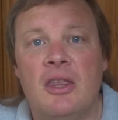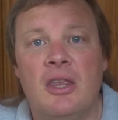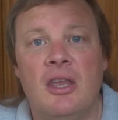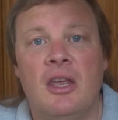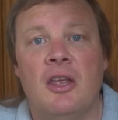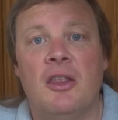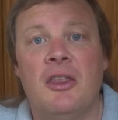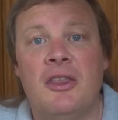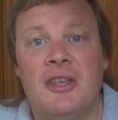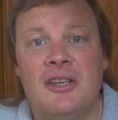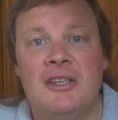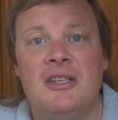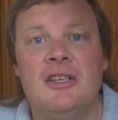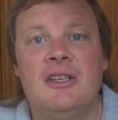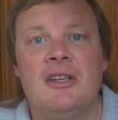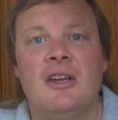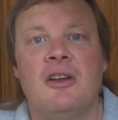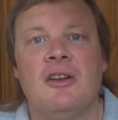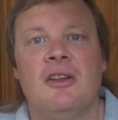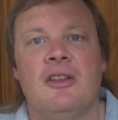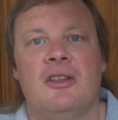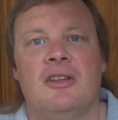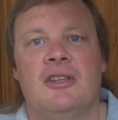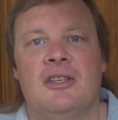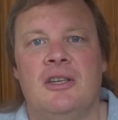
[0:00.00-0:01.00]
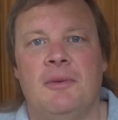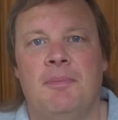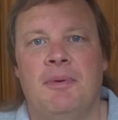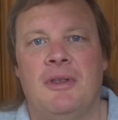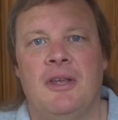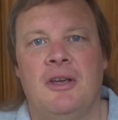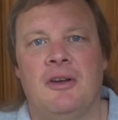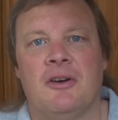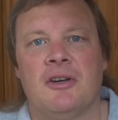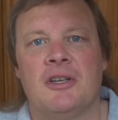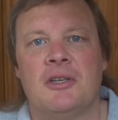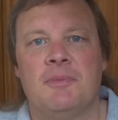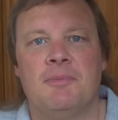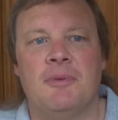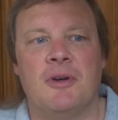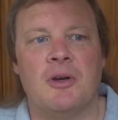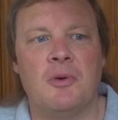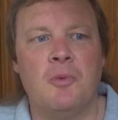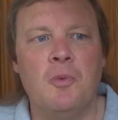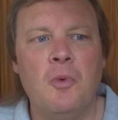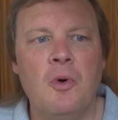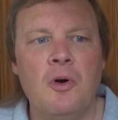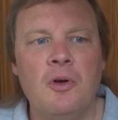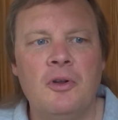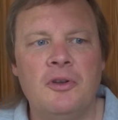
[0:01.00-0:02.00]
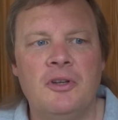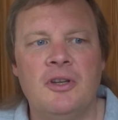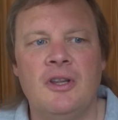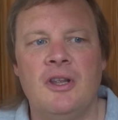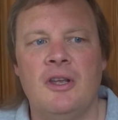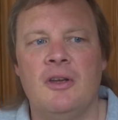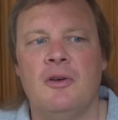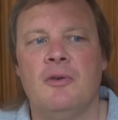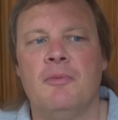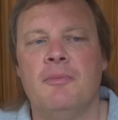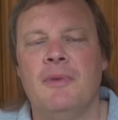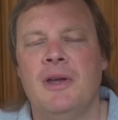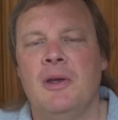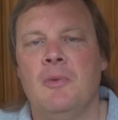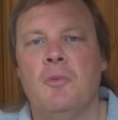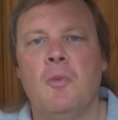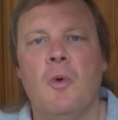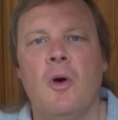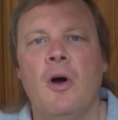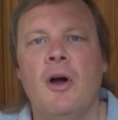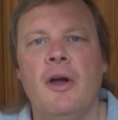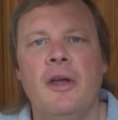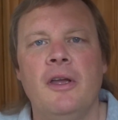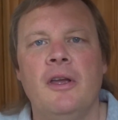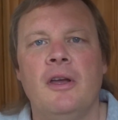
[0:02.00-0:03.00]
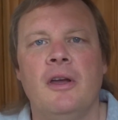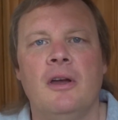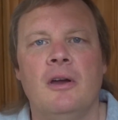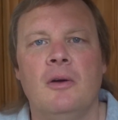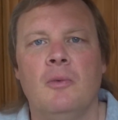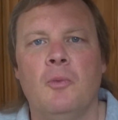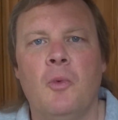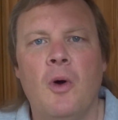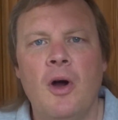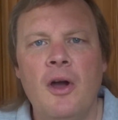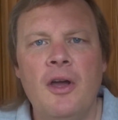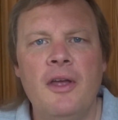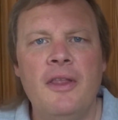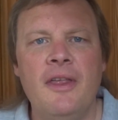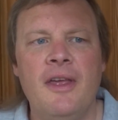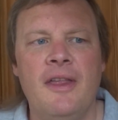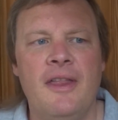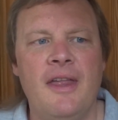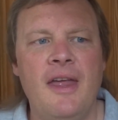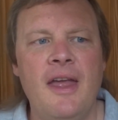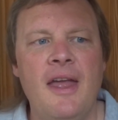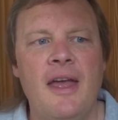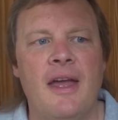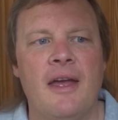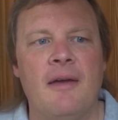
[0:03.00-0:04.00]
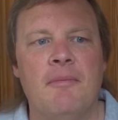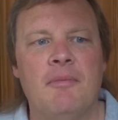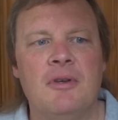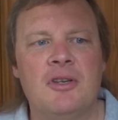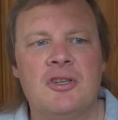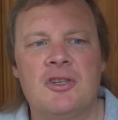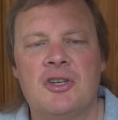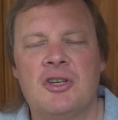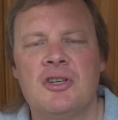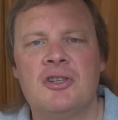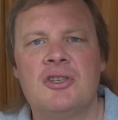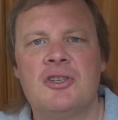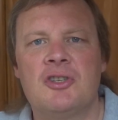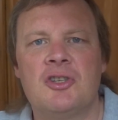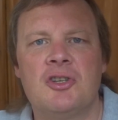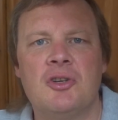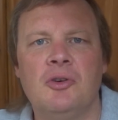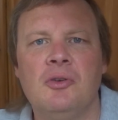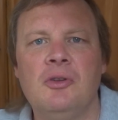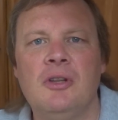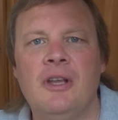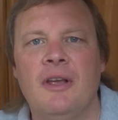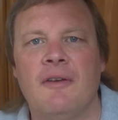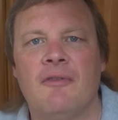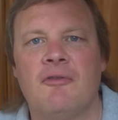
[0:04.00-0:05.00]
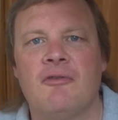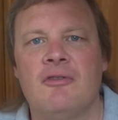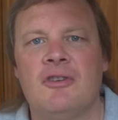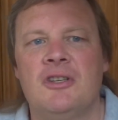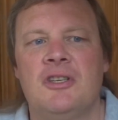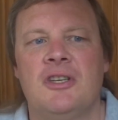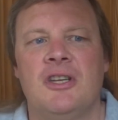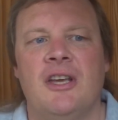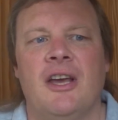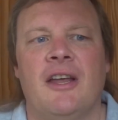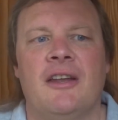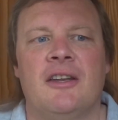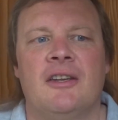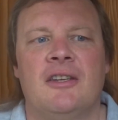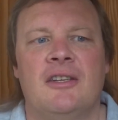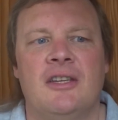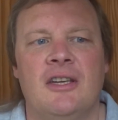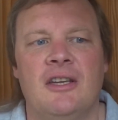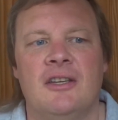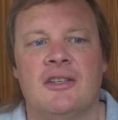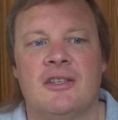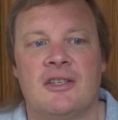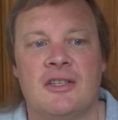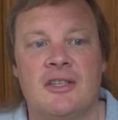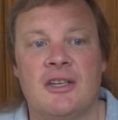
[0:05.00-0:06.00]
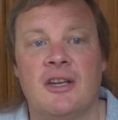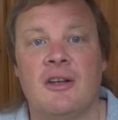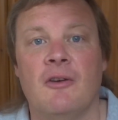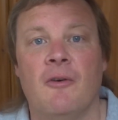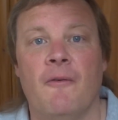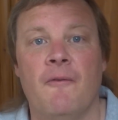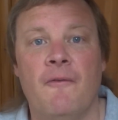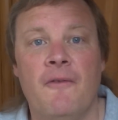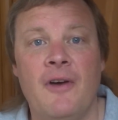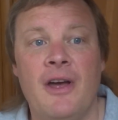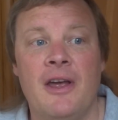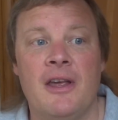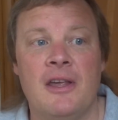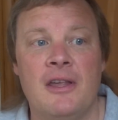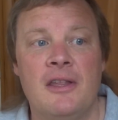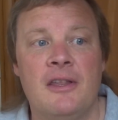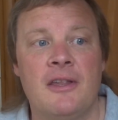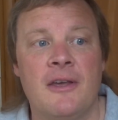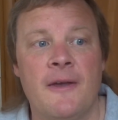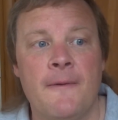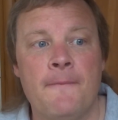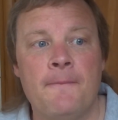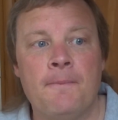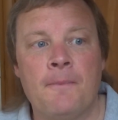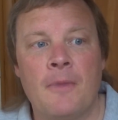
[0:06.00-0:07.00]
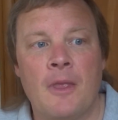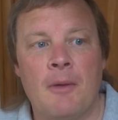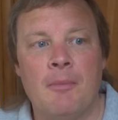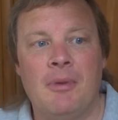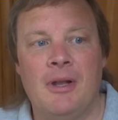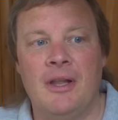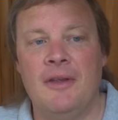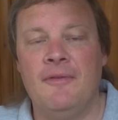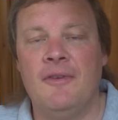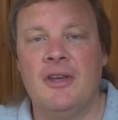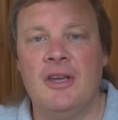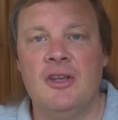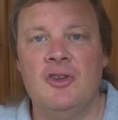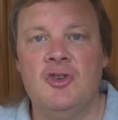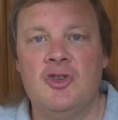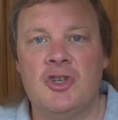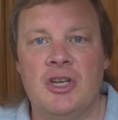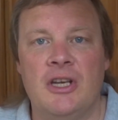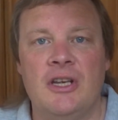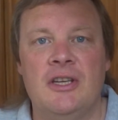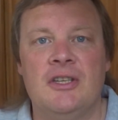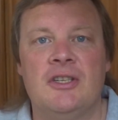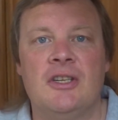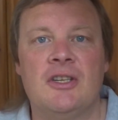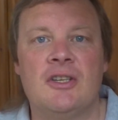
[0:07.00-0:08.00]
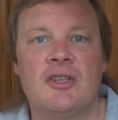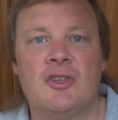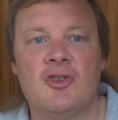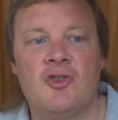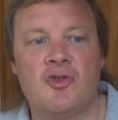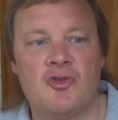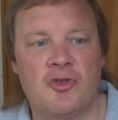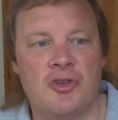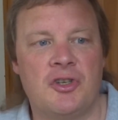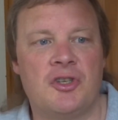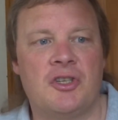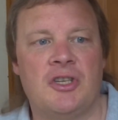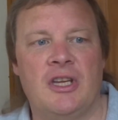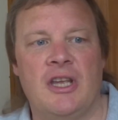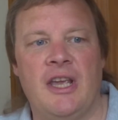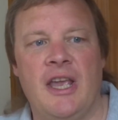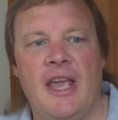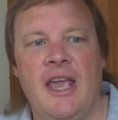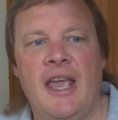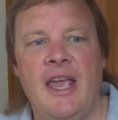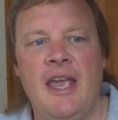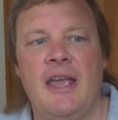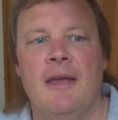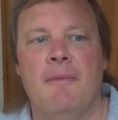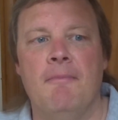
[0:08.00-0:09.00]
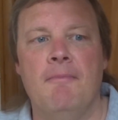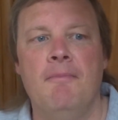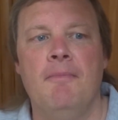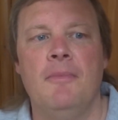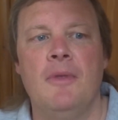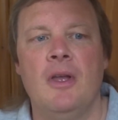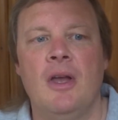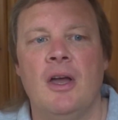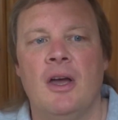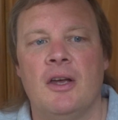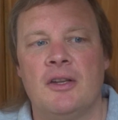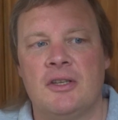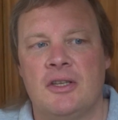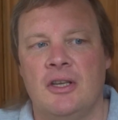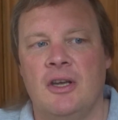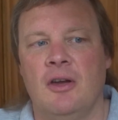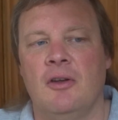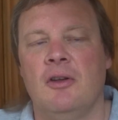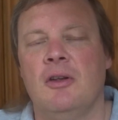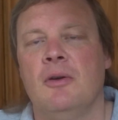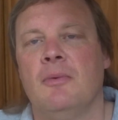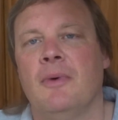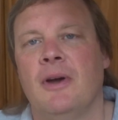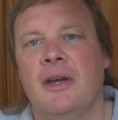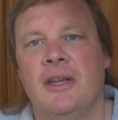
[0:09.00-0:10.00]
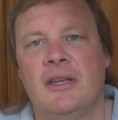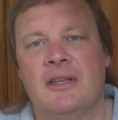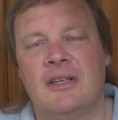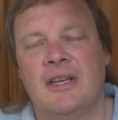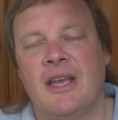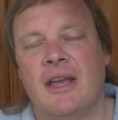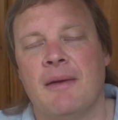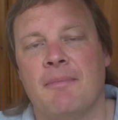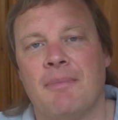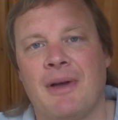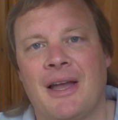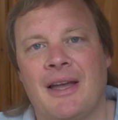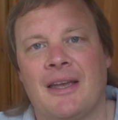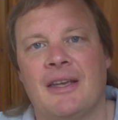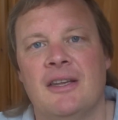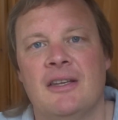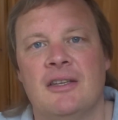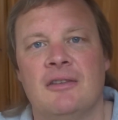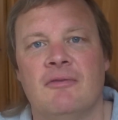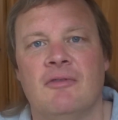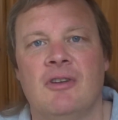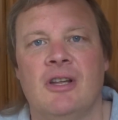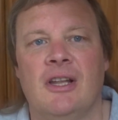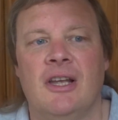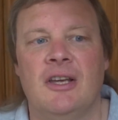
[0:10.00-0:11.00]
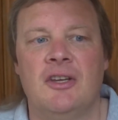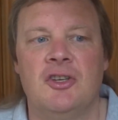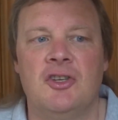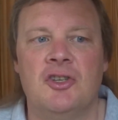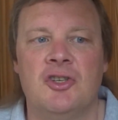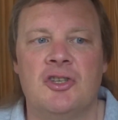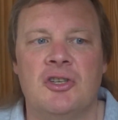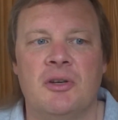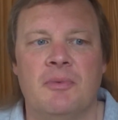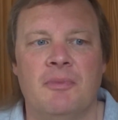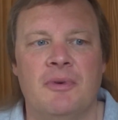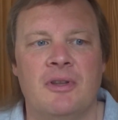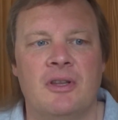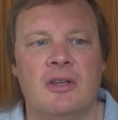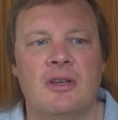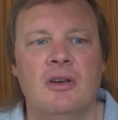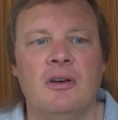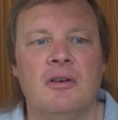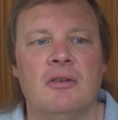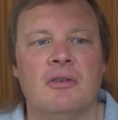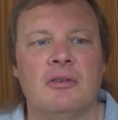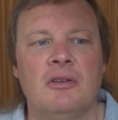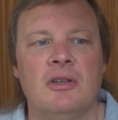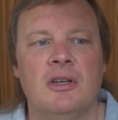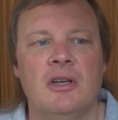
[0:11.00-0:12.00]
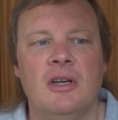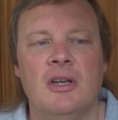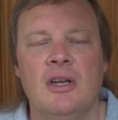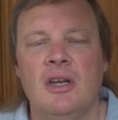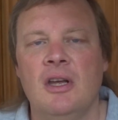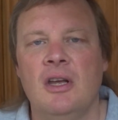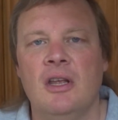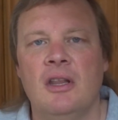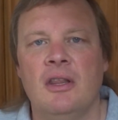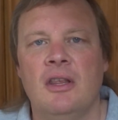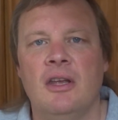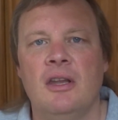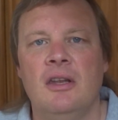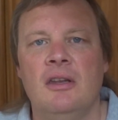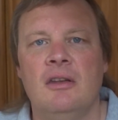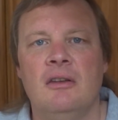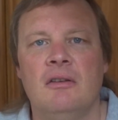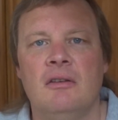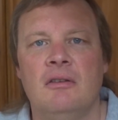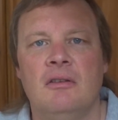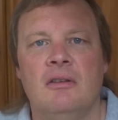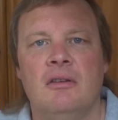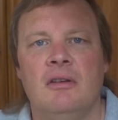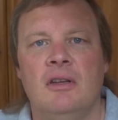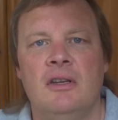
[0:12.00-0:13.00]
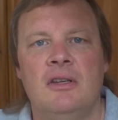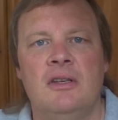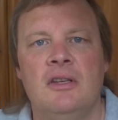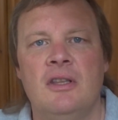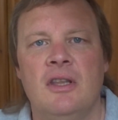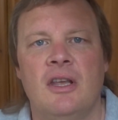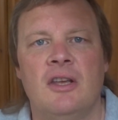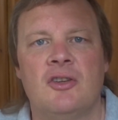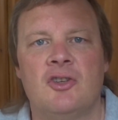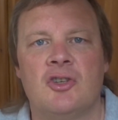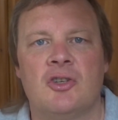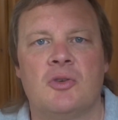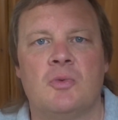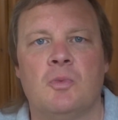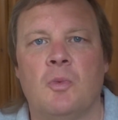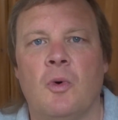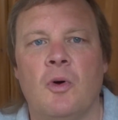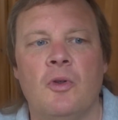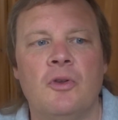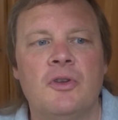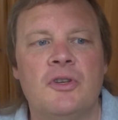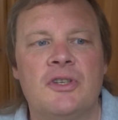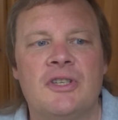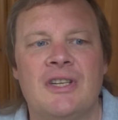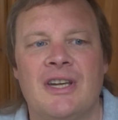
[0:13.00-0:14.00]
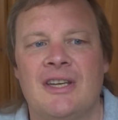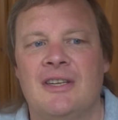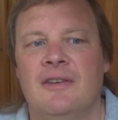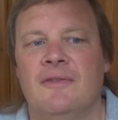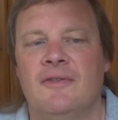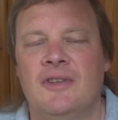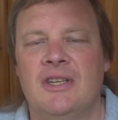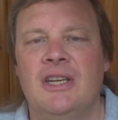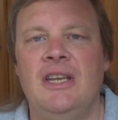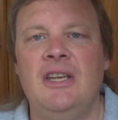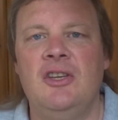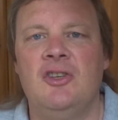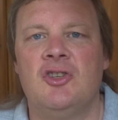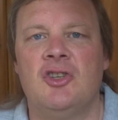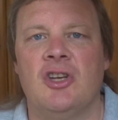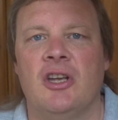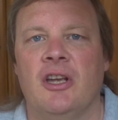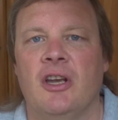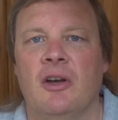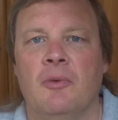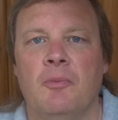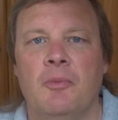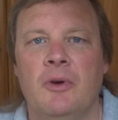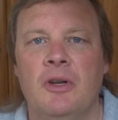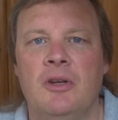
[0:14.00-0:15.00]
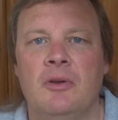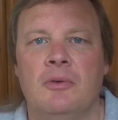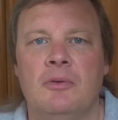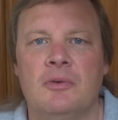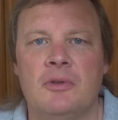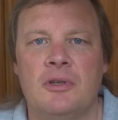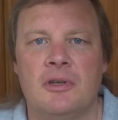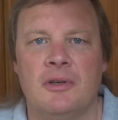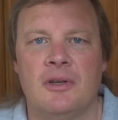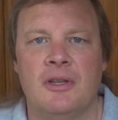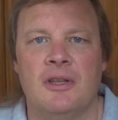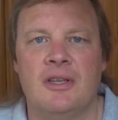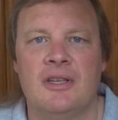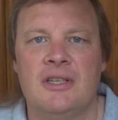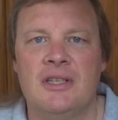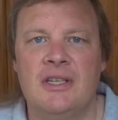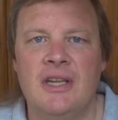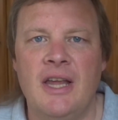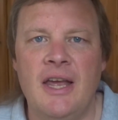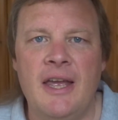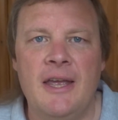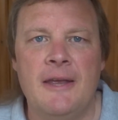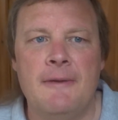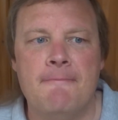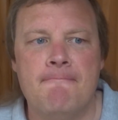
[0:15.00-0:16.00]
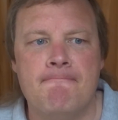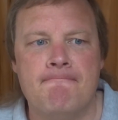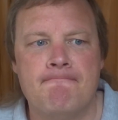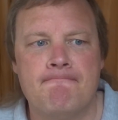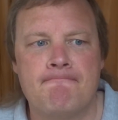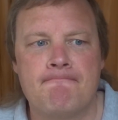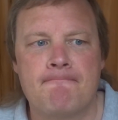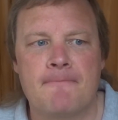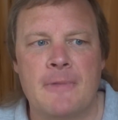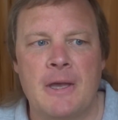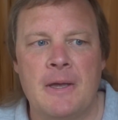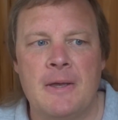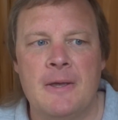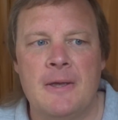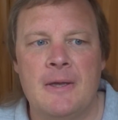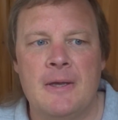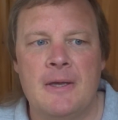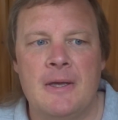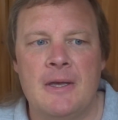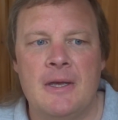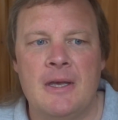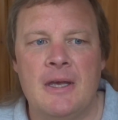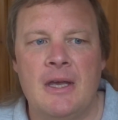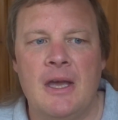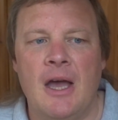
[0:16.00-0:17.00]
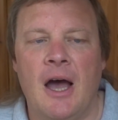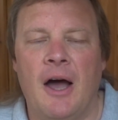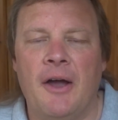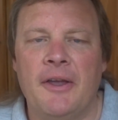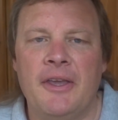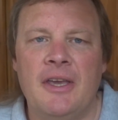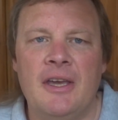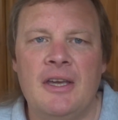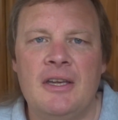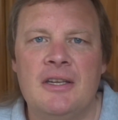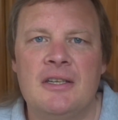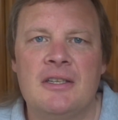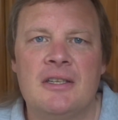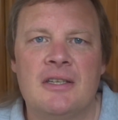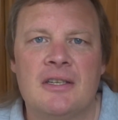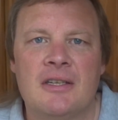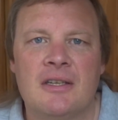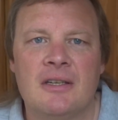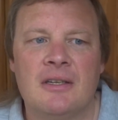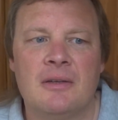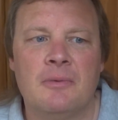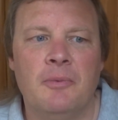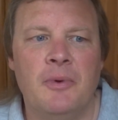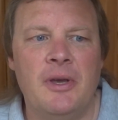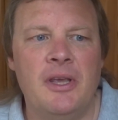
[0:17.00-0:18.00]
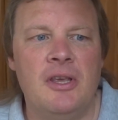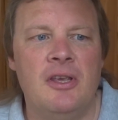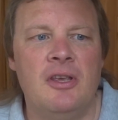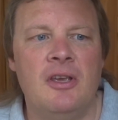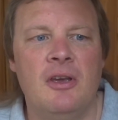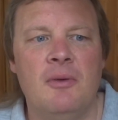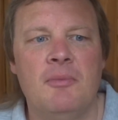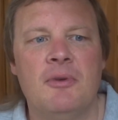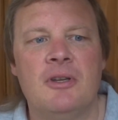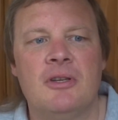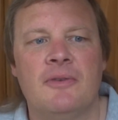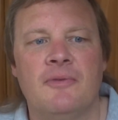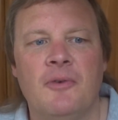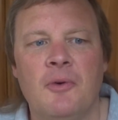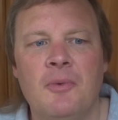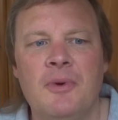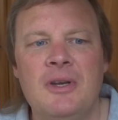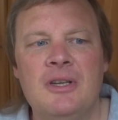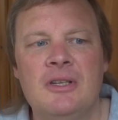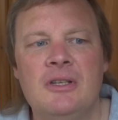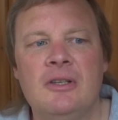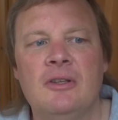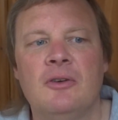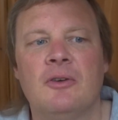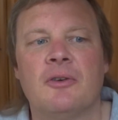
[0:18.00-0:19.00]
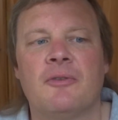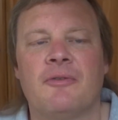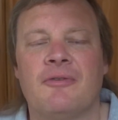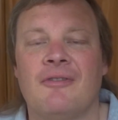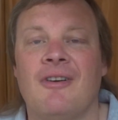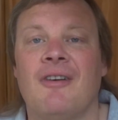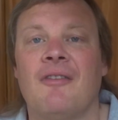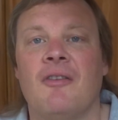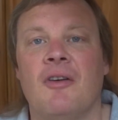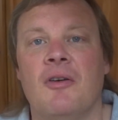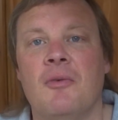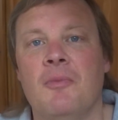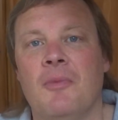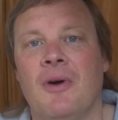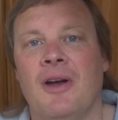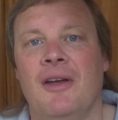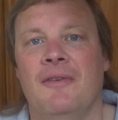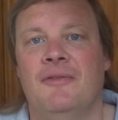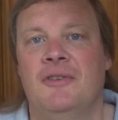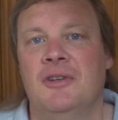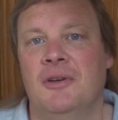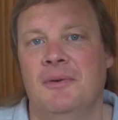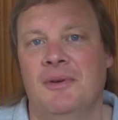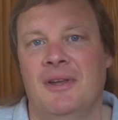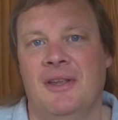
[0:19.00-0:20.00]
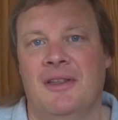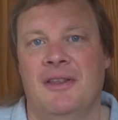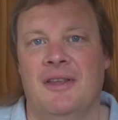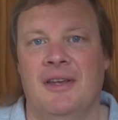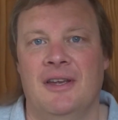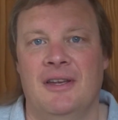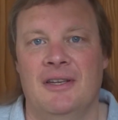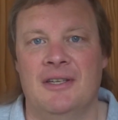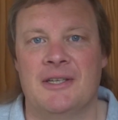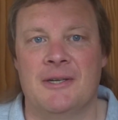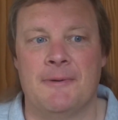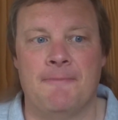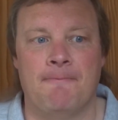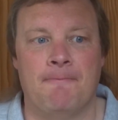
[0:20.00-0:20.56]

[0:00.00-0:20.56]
This is only the tip of the iceberg. What do they all mean? Why are they there? Because surely if Christianity is a single faith, believing in Jesus and trusting him as the only way to get back into relationship with God, then isn't there just one set of teaching and we'd all do it the same? I guess we humans have always looked for our own way of doing things.